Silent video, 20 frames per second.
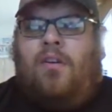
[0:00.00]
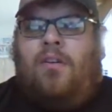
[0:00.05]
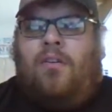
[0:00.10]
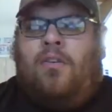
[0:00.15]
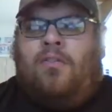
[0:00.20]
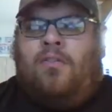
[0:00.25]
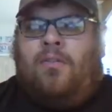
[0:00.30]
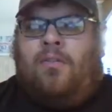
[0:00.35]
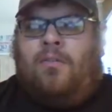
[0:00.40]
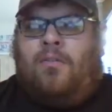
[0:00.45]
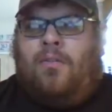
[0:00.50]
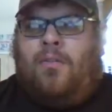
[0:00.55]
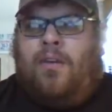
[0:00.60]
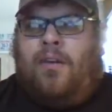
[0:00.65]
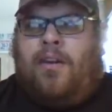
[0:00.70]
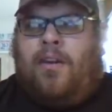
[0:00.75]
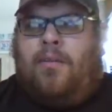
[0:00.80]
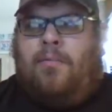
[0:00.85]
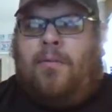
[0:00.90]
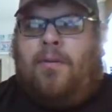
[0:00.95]
So
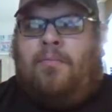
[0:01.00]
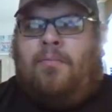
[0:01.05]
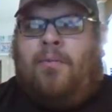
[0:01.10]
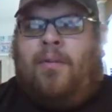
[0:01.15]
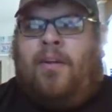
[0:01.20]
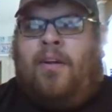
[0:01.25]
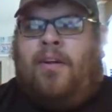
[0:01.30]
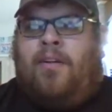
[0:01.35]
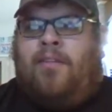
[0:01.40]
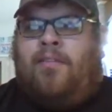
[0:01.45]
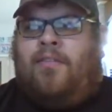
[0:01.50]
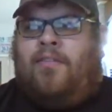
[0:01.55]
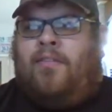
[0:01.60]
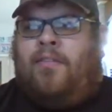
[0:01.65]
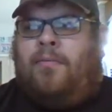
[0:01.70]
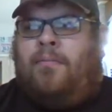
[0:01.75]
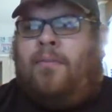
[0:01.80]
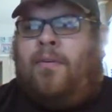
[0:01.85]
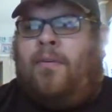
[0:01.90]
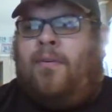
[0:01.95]
I got my plans
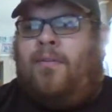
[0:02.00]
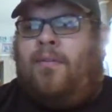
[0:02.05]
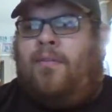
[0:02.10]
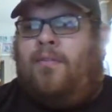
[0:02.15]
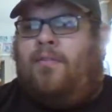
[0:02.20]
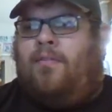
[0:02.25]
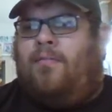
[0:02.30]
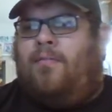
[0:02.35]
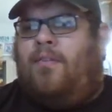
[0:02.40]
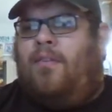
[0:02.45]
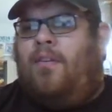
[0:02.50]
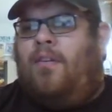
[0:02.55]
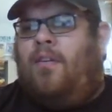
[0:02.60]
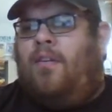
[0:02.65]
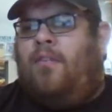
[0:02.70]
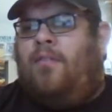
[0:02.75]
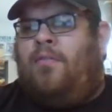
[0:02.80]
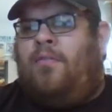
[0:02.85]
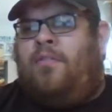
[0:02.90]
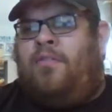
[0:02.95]
up here,
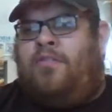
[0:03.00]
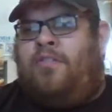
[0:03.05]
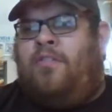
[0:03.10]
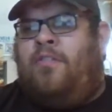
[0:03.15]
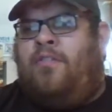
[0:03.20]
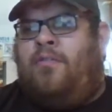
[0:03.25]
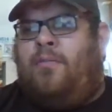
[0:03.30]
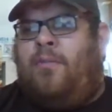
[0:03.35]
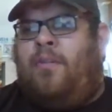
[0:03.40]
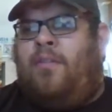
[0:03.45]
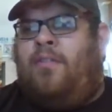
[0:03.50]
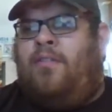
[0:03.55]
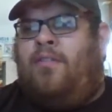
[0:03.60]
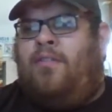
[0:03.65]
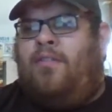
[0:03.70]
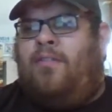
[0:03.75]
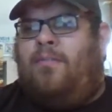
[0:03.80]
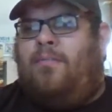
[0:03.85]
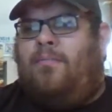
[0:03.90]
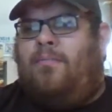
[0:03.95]
the G
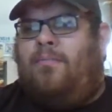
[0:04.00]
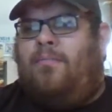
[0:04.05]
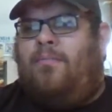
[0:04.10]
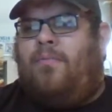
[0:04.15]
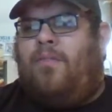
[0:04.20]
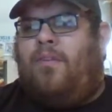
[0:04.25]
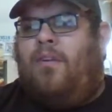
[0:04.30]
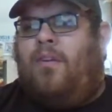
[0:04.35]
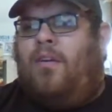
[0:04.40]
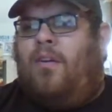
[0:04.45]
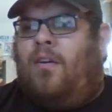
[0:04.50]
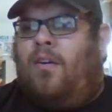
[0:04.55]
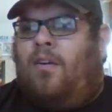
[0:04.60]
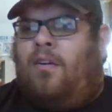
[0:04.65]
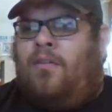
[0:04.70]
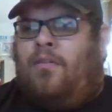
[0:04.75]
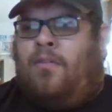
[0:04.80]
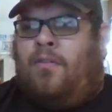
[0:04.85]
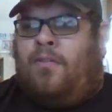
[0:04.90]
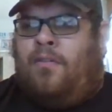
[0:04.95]
Suites.
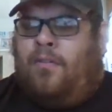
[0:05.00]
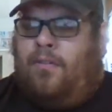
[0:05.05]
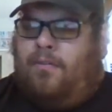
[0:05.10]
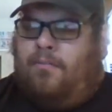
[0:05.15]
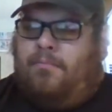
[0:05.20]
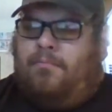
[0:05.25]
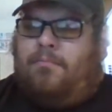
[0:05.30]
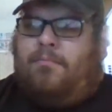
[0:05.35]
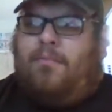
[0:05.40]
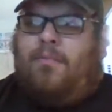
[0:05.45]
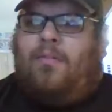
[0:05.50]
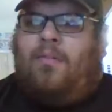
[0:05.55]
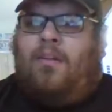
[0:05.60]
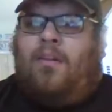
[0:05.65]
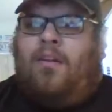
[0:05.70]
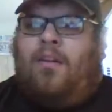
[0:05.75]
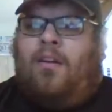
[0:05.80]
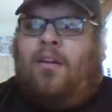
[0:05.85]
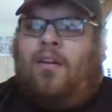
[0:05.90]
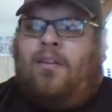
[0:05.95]
So
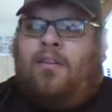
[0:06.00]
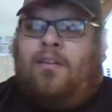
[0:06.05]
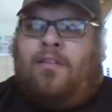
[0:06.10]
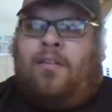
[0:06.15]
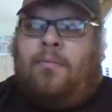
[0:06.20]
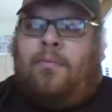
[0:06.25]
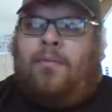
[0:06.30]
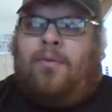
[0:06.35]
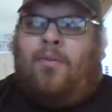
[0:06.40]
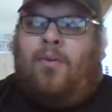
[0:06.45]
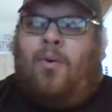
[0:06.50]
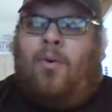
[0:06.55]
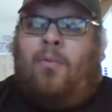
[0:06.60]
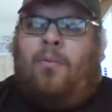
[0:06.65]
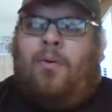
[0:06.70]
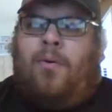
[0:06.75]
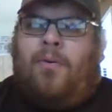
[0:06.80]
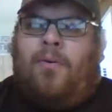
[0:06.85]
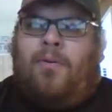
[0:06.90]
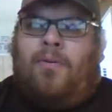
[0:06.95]
the typical
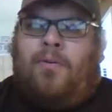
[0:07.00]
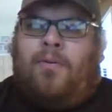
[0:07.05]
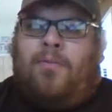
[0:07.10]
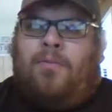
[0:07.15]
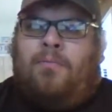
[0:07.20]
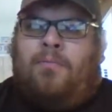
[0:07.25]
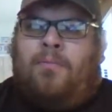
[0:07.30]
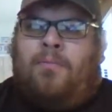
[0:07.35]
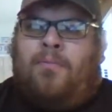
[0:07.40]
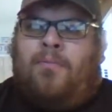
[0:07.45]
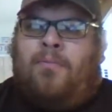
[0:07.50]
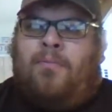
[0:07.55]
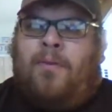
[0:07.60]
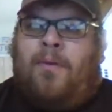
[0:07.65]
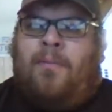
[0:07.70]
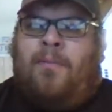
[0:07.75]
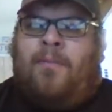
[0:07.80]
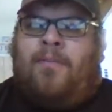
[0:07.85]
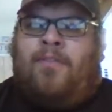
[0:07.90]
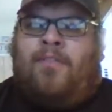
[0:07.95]
homeowner, you would
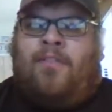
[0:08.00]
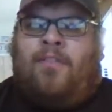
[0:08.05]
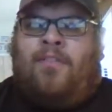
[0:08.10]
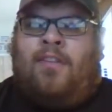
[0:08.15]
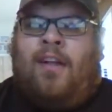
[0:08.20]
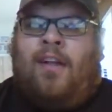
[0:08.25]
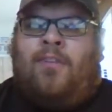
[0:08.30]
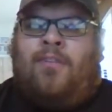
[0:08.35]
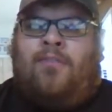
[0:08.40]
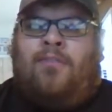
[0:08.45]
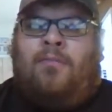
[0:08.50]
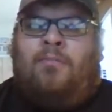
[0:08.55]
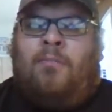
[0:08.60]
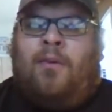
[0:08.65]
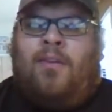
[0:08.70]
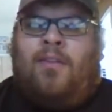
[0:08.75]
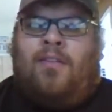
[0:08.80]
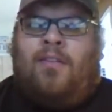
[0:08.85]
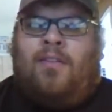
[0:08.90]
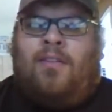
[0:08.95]
spend about $6 a
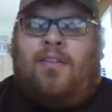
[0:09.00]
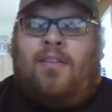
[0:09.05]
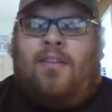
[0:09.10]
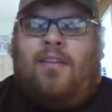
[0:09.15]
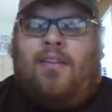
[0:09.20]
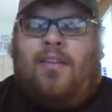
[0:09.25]
month,